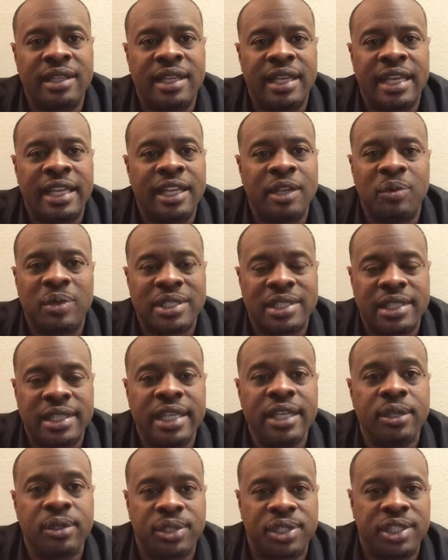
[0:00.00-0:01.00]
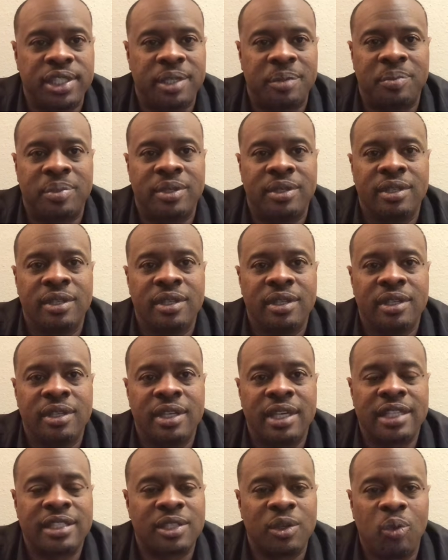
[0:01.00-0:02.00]
anyone's leadership.
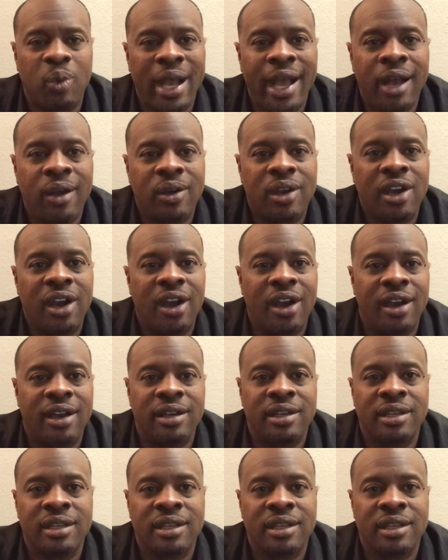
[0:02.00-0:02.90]
It's a wild card.